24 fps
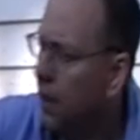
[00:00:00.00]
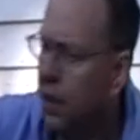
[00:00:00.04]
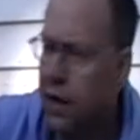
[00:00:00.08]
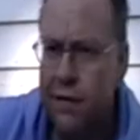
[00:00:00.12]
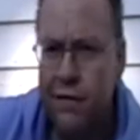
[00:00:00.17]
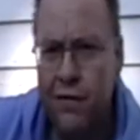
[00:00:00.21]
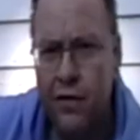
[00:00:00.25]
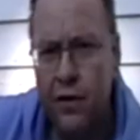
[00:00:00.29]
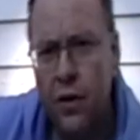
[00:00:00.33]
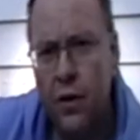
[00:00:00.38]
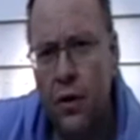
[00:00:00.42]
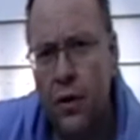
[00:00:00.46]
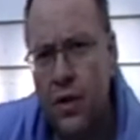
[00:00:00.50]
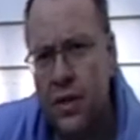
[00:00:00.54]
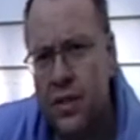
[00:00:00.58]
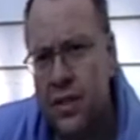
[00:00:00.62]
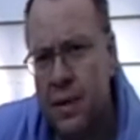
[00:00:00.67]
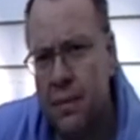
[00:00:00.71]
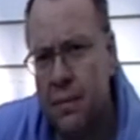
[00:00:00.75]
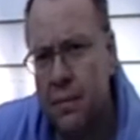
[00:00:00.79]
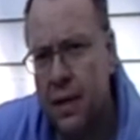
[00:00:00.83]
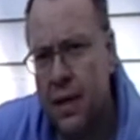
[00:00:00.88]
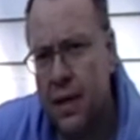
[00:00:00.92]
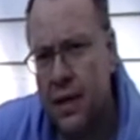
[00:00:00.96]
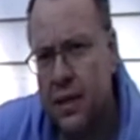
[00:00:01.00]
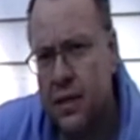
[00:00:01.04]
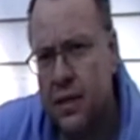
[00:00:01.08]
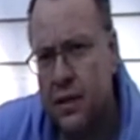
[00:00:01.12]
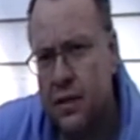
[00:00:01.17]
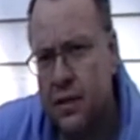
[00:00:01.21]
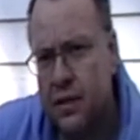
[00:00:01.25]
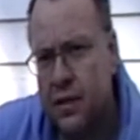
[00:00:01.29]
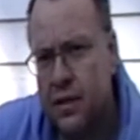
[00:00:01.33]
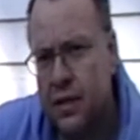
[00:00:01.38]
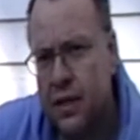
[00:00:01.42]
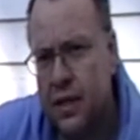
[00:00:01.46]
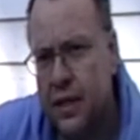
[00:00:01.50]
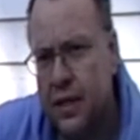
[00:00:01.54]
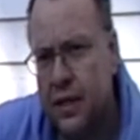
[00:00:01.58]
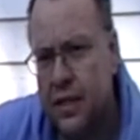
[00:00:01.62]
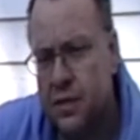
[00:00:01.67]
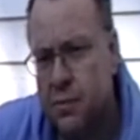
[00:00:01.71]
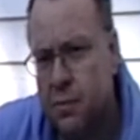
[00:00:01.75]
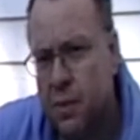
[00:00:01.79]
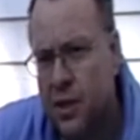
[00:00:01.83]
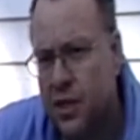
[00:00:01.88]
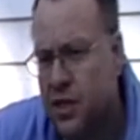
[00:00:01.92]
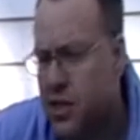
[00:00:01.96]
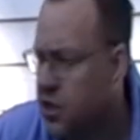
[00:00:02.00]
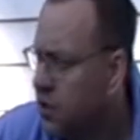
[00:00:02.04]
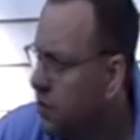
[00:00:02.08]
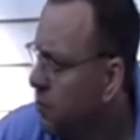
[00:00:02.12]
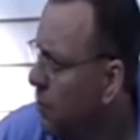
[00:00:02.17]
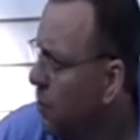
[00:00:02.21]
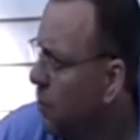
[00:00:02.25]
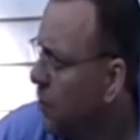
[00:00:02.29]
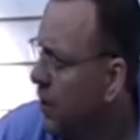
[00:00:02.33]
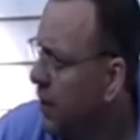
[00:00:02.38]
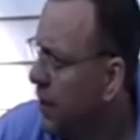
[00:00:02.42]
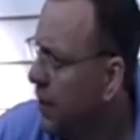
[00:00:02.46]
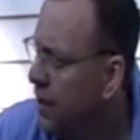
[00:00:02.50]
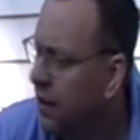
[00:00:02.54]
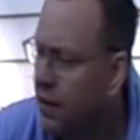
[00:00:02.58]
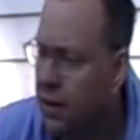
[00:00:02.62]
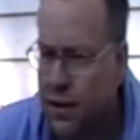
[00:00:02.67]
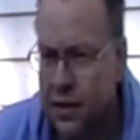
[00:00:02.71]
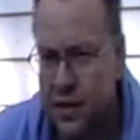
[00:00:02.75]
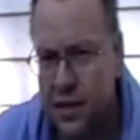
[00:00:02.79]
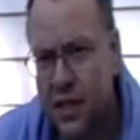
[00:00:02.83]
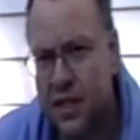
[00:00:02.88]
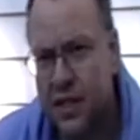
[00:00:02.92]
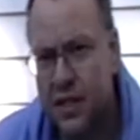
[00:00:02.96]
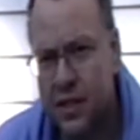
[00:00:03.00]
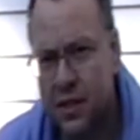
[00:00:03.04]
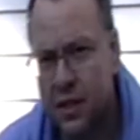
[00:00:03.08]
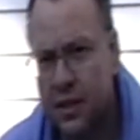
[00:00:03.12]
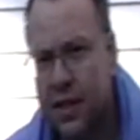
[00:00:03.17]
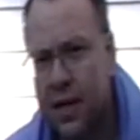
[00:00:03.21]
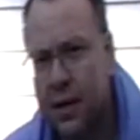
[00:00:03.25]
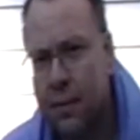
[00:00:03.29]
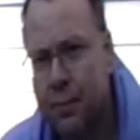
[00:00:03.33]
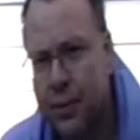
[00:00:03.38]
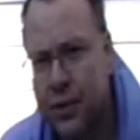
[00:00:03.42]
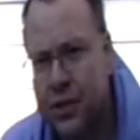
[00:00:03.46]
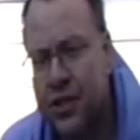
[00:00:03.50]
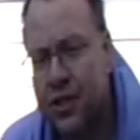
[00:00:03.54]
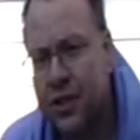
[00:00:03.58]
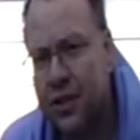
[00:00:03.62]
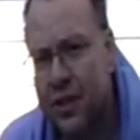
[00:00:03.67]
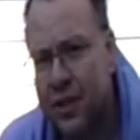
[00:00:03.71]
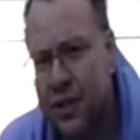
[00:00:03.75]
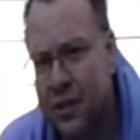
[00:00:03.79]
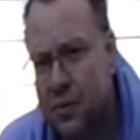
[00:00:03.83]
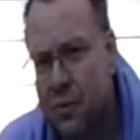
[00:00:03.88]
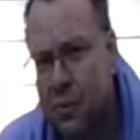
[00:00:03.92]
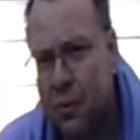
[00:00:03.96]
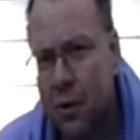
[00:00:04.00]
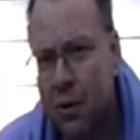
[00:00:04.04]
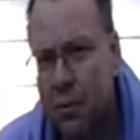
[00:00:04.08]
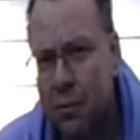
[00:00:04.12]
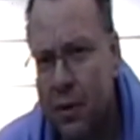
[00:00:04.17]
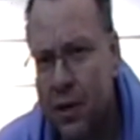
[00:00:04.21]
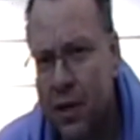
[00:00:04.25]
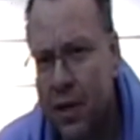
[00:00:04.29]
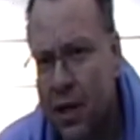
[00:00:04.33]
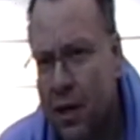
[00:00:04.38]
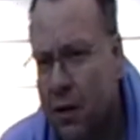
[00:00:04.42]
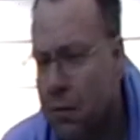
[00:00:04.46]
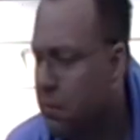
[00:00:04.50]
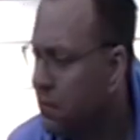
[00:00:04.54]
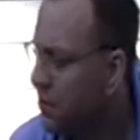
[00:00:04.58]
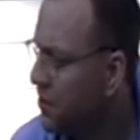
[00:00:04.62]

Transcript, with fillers: If you notice, I'm not seeing as much smoke here. It's because the temperature is warming up.